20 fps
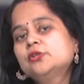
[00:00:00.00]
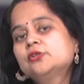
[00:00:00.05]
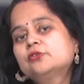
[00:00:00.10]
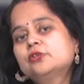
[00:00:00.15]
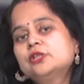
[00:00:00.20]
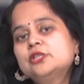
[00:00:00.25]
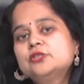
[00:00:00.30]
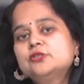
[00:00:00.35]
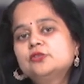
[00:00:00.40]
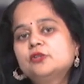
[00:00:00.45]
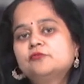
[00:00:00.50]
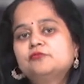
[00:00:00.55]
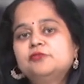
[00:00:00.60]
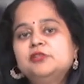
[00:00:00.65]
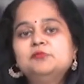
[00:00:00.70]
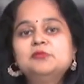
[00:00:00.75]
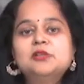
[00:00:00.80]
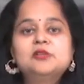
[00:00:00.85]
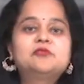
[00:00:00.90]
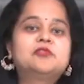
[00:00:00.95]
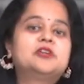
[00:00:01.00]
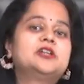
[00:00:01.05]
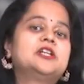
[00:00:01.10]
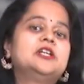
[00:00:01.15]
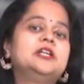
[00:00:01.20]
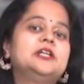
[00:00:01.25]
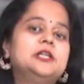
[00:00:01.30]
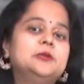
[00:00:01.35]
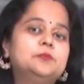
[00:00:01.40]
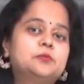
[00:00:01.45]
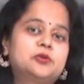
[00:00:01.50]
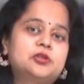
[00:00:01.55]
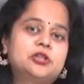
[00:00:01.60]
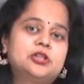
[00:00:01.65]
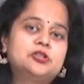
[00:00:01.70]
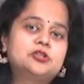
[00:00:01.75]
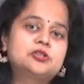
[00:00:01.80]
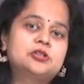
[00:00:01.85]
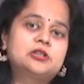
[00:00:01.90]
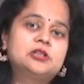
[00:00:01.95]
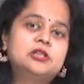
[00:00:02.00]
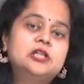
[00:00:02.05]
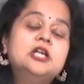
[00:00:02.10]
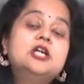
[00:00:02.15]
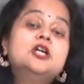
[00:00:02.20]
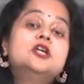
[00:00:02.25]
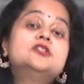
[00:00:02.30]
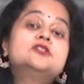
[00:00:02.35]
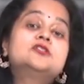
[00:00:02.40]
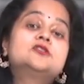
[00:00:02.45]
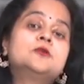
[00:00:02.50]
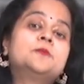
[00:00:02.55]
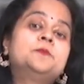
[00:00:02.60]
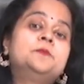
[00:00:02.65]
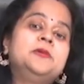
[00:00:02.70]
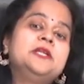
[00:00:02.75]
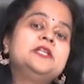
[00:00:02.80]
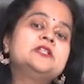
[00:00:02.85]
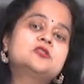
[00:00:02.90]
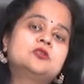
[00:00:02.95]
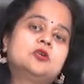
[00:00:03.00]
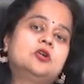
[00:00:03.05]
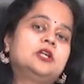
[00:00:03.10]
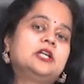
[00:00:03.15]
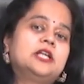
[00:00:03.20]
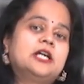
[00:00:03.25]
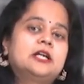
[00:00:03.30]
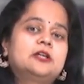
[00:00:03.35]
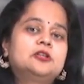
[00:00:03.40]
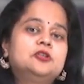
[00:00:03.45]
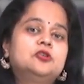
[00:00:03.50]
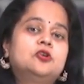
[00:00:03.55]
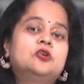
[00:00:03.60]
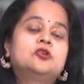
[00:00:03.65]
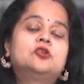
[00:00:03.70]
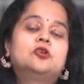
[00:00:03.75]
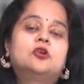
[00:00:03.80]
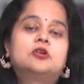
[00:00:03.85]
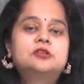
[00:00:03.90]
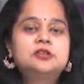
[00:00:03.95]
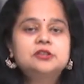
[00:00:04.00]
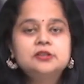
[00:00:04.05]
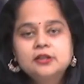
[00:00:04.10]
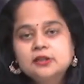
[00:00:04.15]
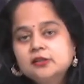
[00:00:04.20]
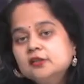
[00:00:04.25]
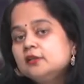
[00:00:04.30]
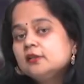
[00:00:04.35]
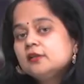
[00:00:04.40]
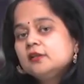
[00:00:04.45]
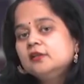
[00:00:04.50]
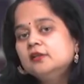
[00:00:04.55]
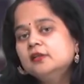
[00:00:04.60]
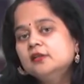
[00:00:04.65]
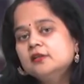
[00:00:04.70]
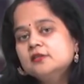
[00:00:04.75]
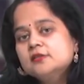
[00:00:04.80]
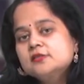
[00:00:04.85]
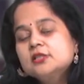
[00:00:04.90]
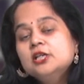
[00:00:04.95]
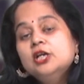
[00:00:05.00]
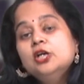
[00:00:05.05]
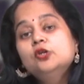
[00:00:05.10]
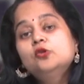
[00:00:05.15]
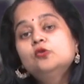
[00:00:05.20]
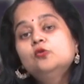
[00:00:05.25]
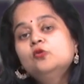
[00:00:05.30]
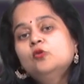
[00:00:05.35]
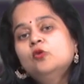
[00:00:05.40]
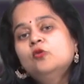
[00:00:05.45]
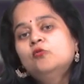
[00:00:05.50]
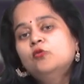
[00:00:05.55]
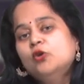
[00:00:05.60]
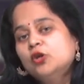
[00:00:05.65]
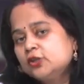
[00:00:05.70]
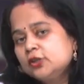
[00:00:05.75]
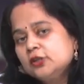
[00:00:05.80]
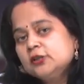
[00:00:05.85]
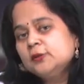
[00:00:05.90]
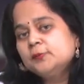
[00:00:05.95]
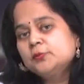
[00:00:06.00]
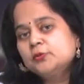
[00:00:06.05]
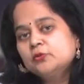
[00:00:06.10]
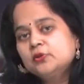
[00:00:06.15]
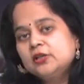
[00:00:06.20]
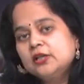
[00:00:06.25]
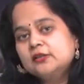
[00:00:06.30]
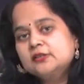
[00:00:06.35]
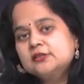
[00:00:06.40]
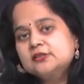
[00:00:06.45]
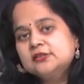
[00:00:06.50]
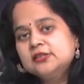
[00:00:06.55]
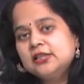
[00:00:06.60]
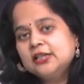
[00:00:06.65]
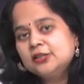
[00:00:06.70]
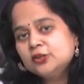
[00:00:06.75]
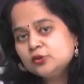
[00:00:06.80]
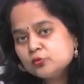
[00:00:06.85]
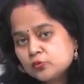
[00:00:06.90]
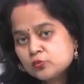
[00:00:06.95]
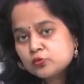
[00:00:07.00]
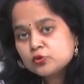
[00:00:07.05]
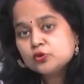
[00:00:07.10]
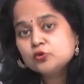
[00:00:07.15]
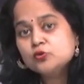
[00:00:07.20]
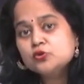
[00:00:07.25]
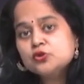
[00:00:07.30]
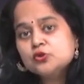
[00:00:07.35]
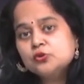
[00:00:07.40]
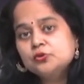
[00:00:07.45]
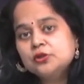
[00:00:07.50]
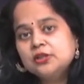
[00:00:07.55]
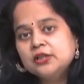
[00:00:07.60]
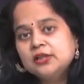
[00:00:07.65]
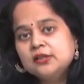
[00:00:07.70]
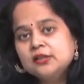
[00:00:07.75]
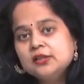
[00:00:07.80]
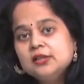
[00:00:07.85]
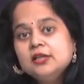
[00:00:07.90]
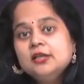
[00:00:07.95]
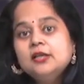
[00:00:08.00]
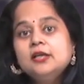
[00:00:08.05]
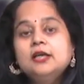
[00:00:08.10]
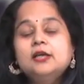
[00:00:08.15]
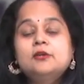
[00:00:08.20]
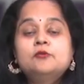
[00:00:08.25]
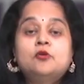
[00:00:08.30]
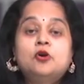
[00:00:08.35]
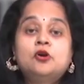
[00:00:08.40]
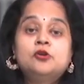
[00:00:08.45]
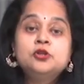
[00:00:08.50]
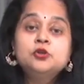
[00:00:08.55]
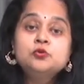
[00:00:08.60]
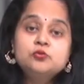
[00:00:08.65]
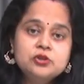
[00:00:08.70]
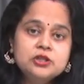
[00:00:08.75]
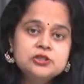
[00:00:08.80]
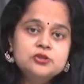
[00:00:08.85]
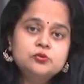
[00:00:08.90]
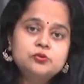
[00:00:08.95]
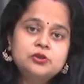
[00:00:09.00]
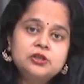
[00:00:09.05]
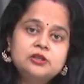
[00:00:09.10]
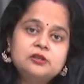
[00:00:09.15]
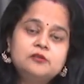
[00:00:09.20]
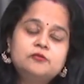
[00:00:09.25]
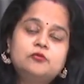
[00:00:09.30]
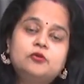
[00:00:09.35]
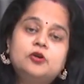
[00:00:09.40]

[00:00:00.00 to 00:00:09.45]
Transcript: increase your female fertility potential. So please contact your doctor at the earliest to know what are the products that you should take nutraceutical